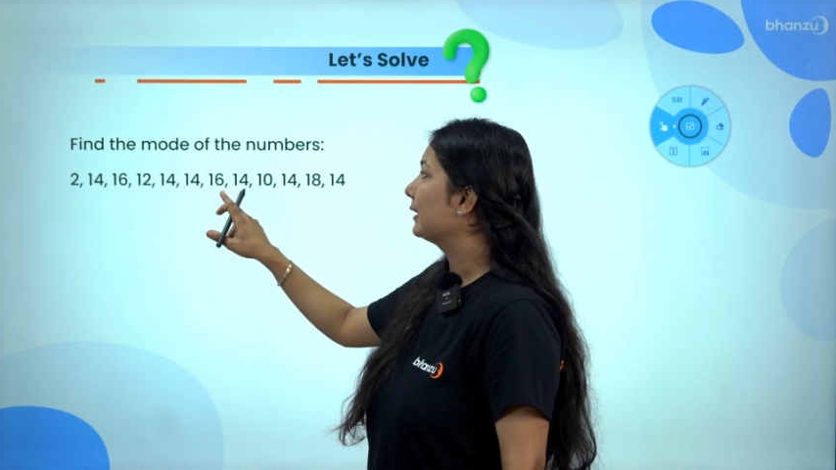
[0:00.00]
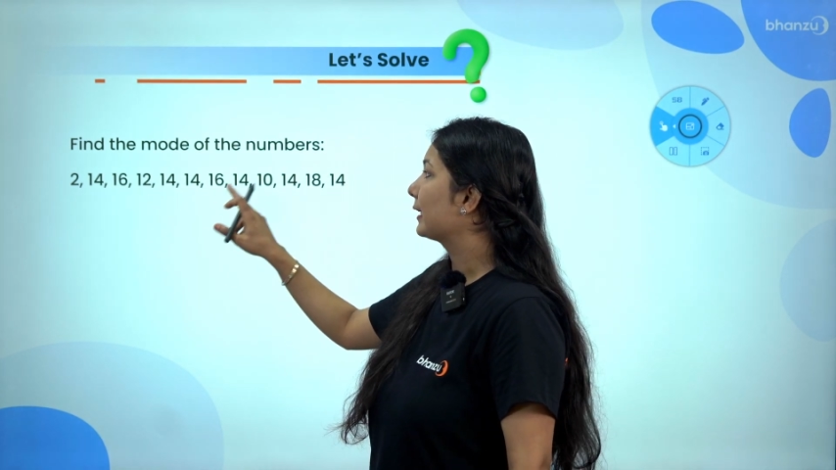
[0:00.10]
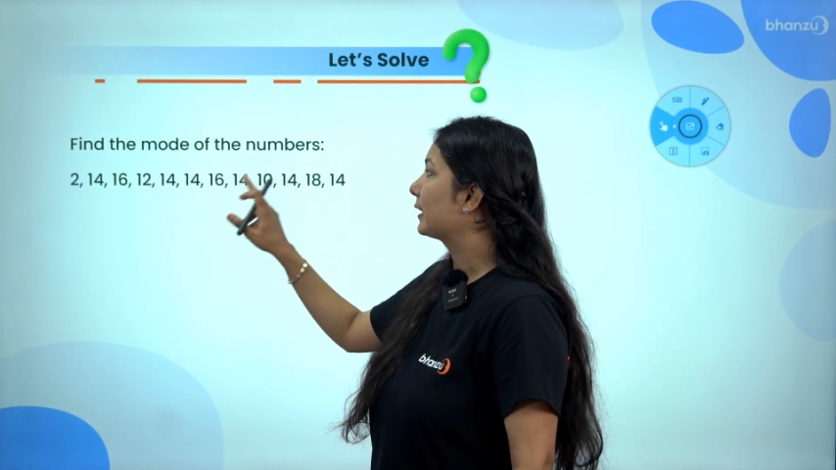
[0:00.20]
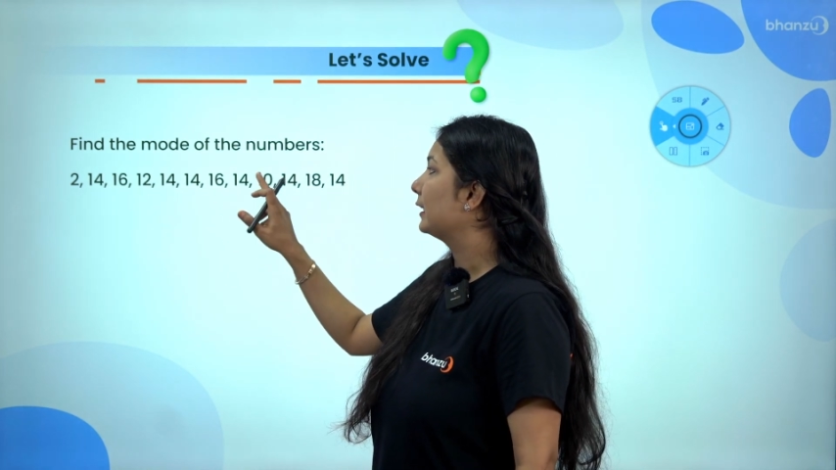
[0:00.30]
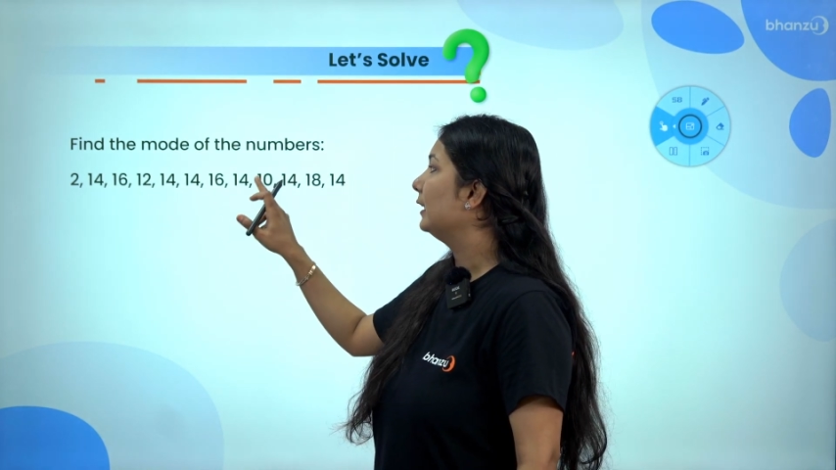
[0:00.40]

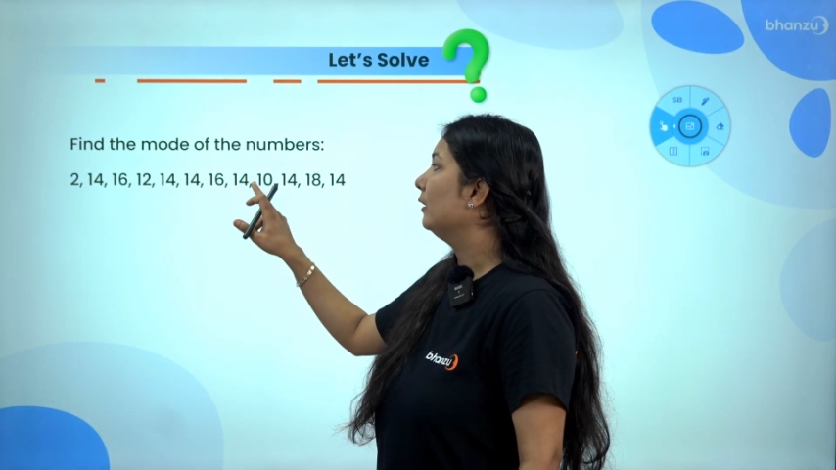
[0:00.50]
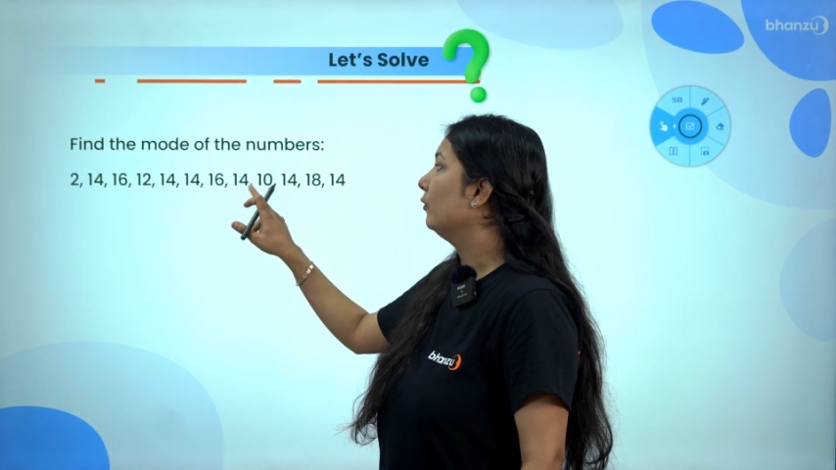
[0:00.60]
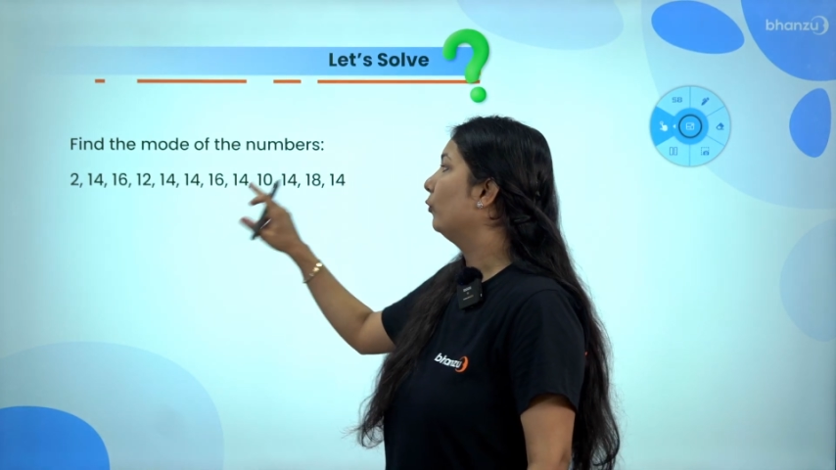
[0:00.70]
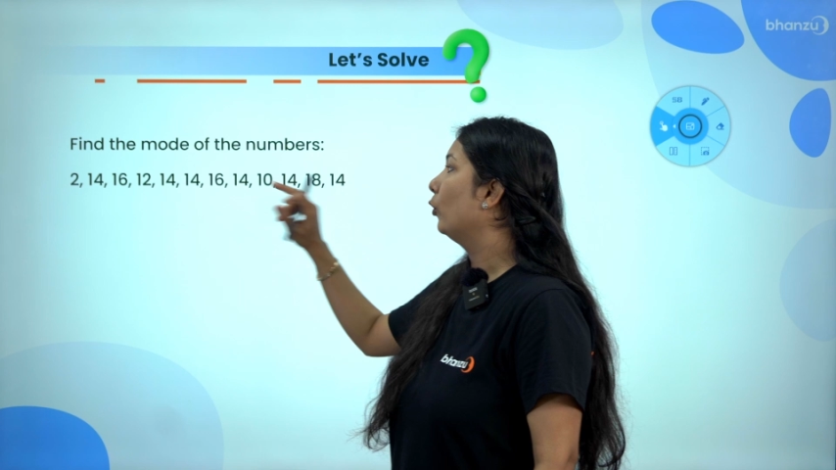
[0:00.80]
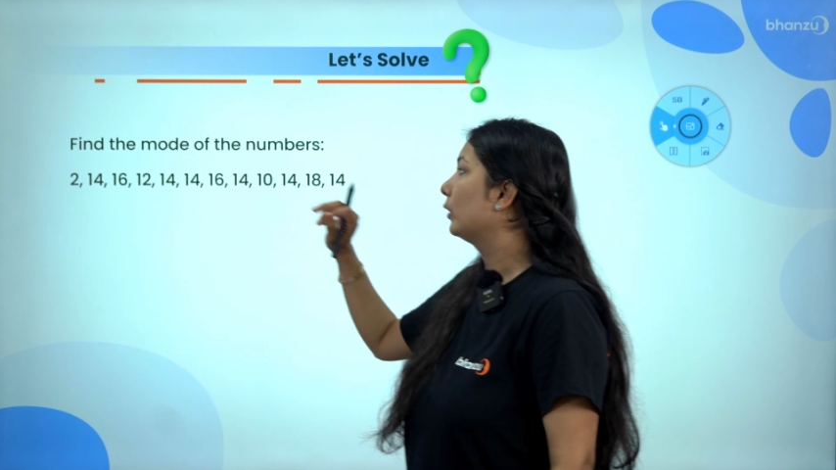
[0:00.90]

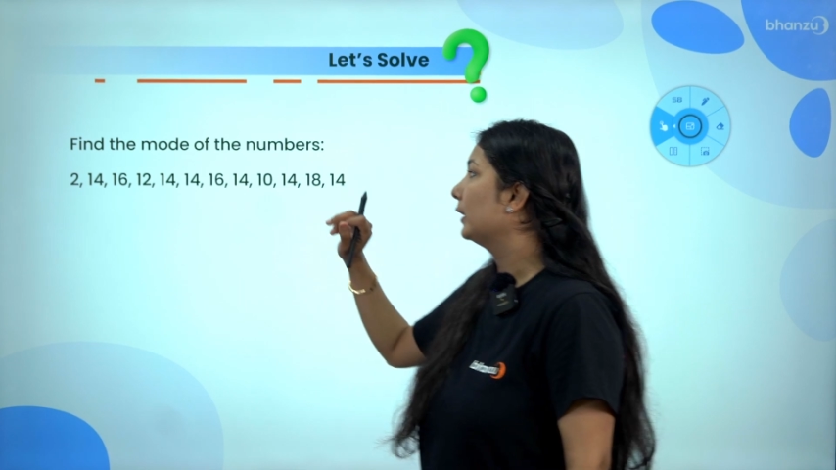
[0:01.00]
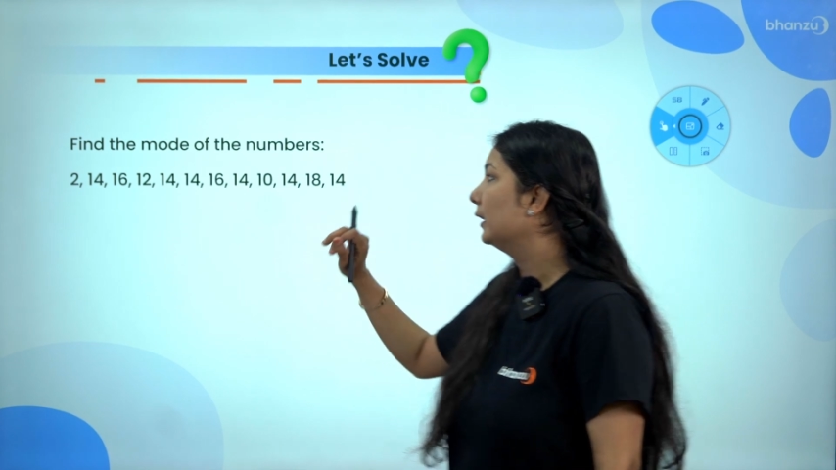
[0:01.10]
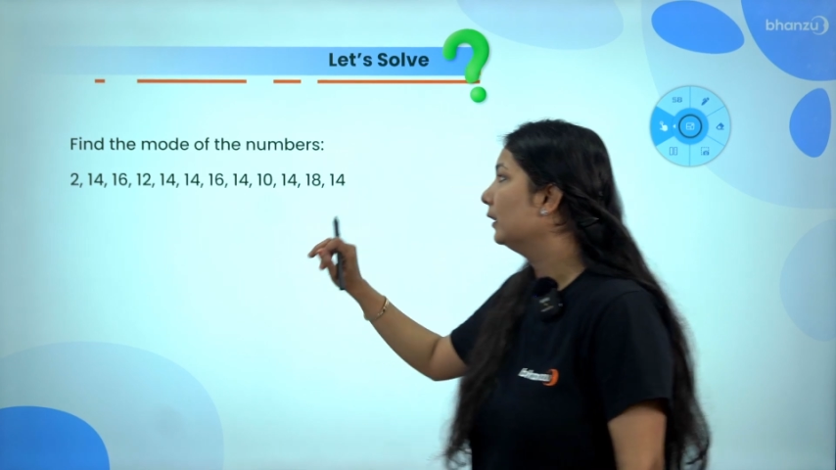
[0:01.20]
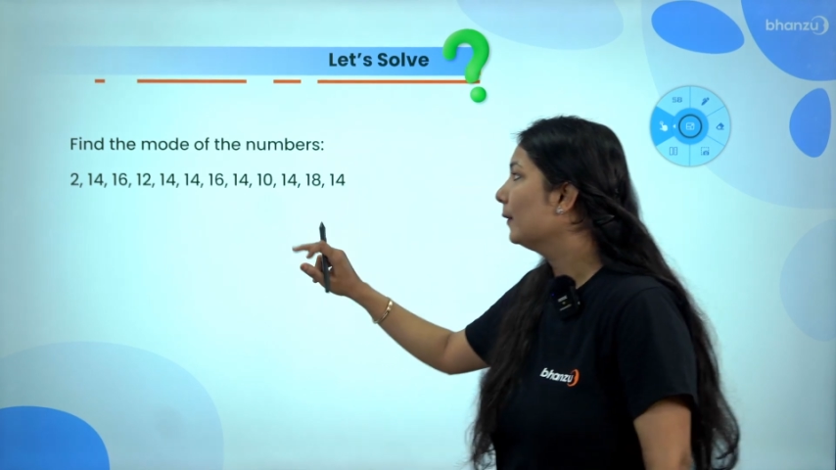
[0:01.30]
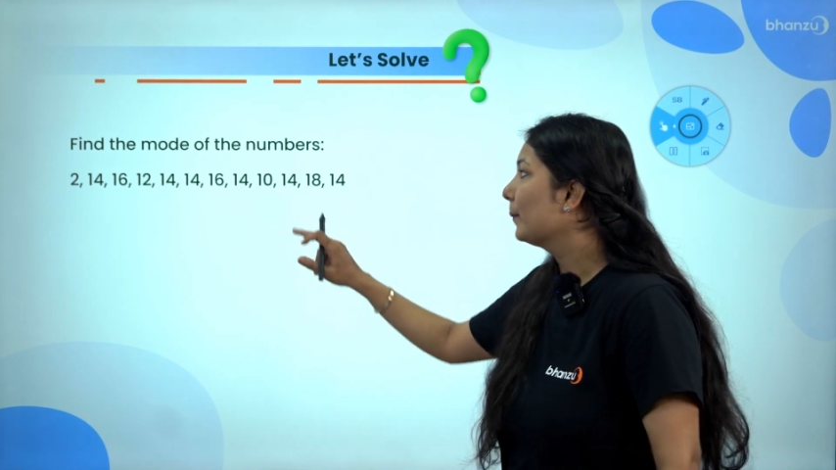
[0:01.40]
16,
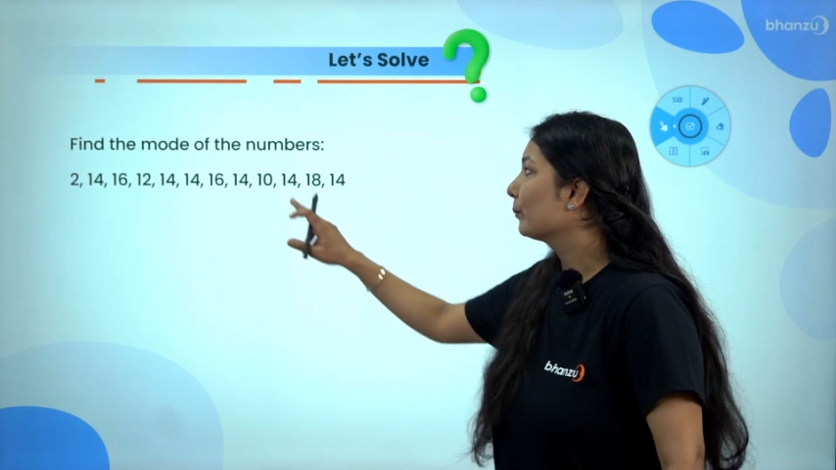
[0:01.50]
14,